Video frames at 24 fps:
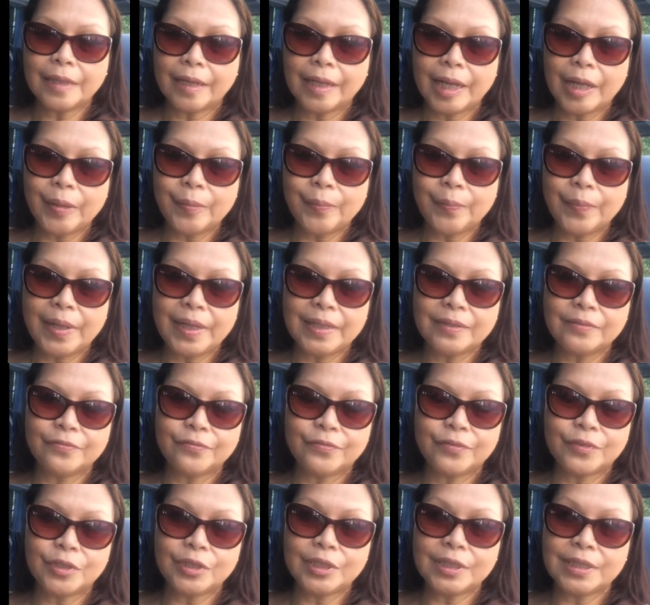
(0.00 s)
I paid
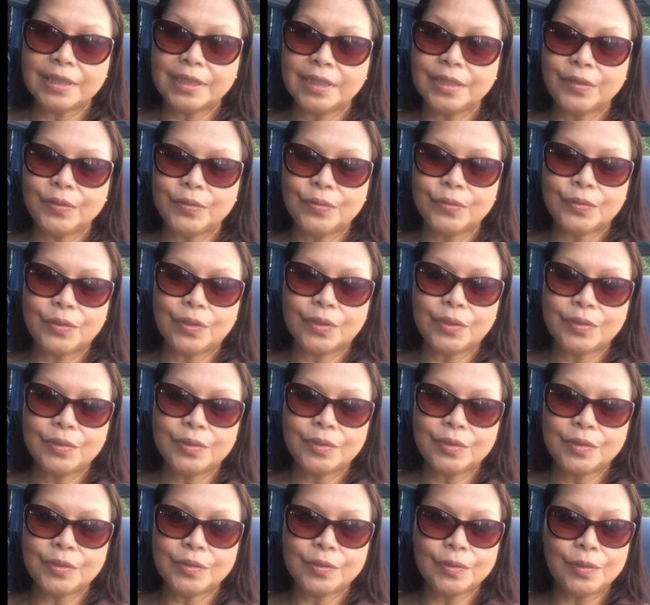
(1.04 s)
14 euro,
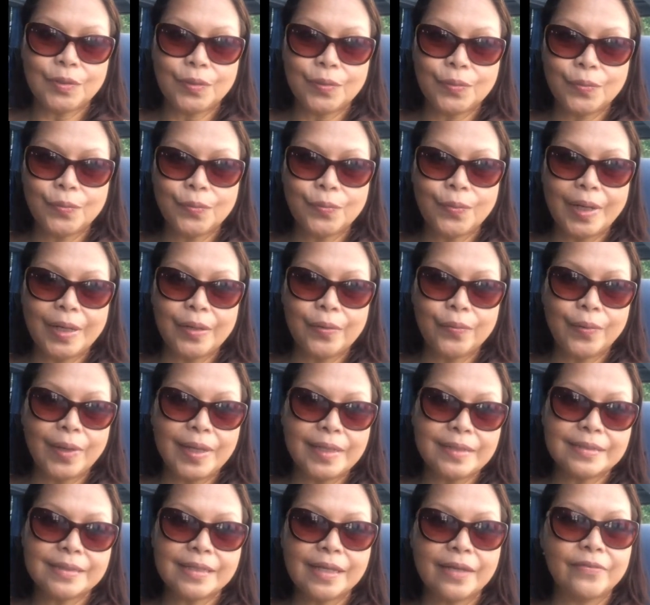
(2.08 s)
so one
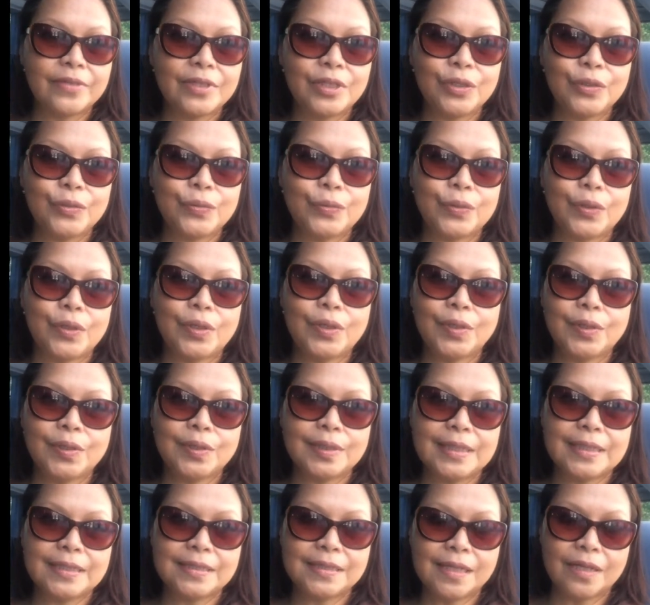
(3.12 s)
way 7 euro
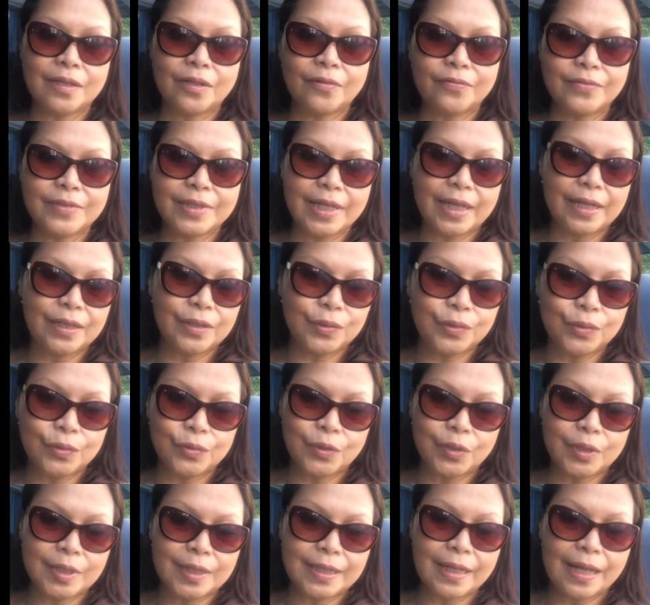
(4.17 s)
instead of 10
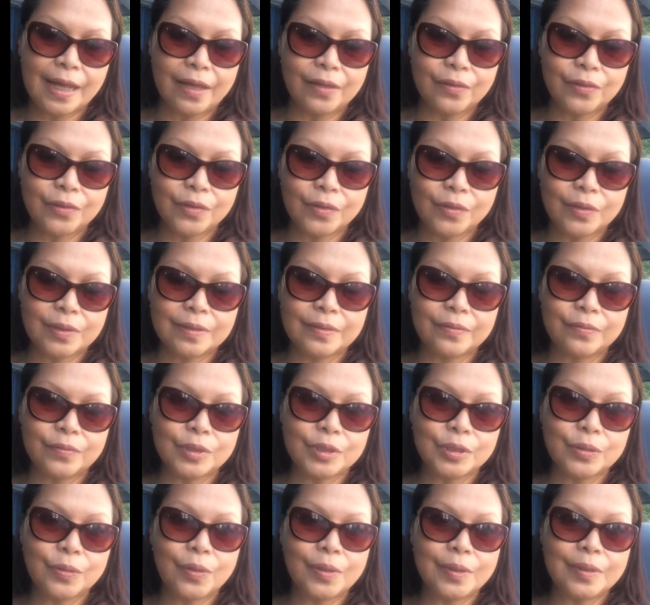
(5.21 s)
euro that I thought it
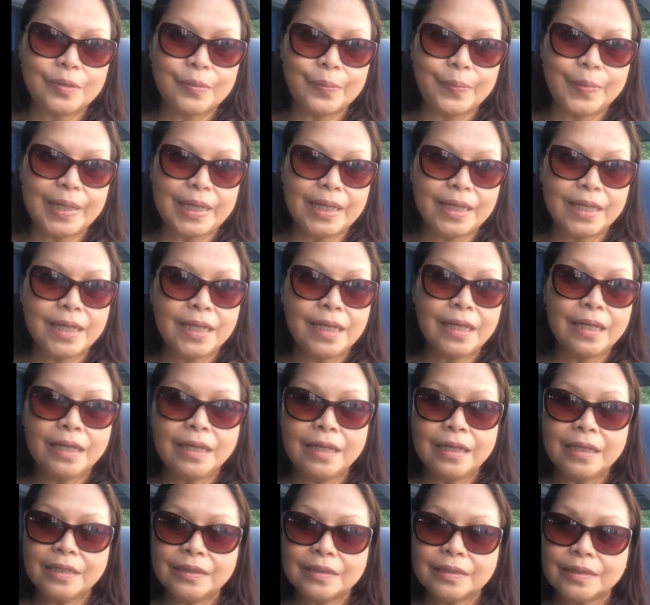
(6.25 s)
was going to be.
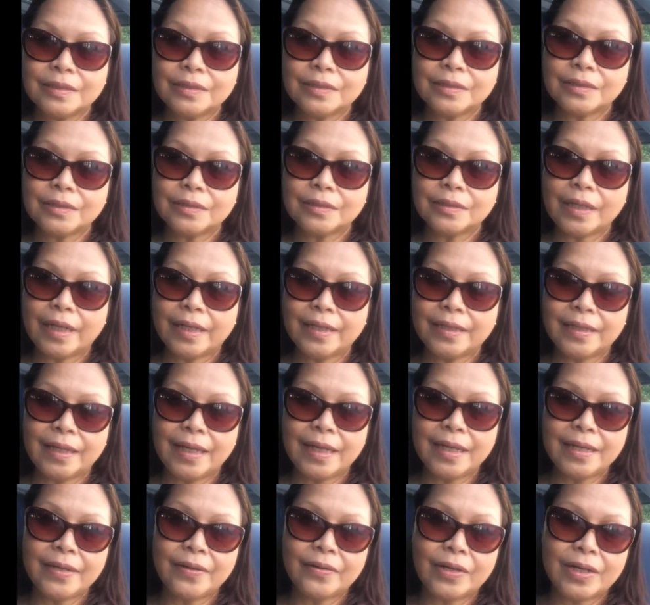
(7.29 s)
And
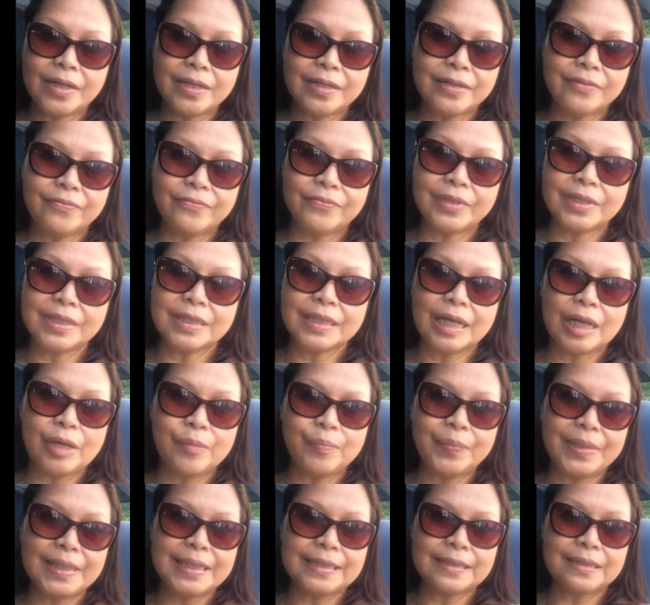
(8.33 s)
then there are different
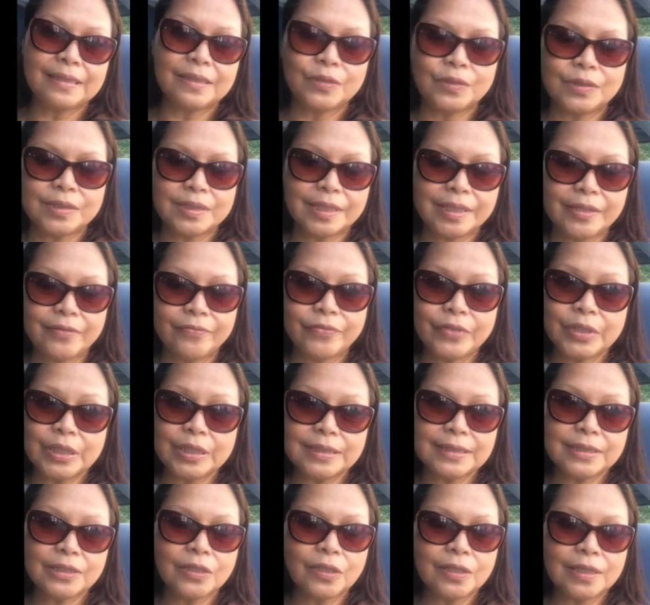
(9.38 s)
companies. Now it's different.
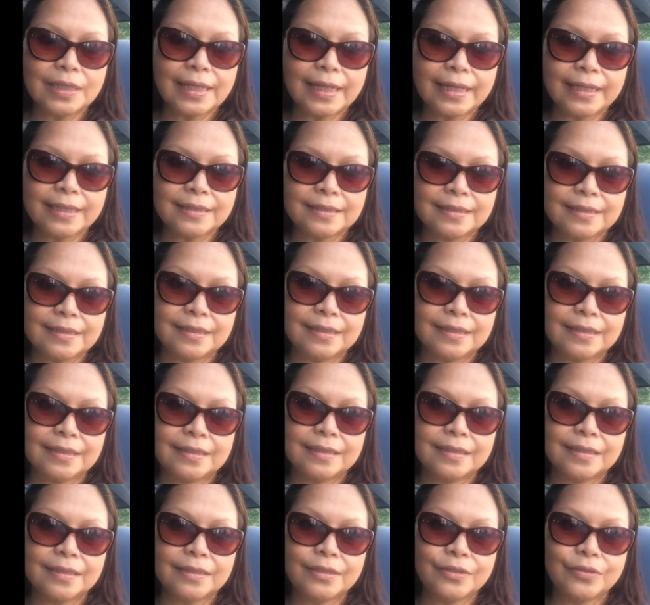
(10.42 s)
It's not like
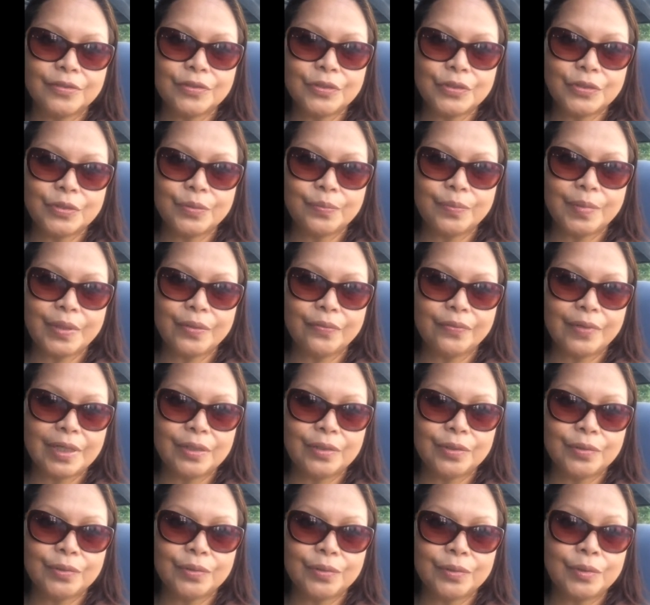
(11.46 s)
it used to be where
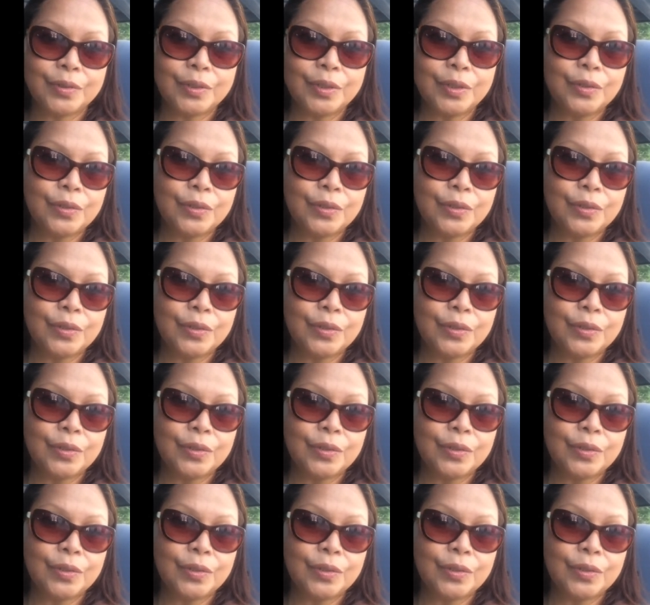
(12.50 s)
you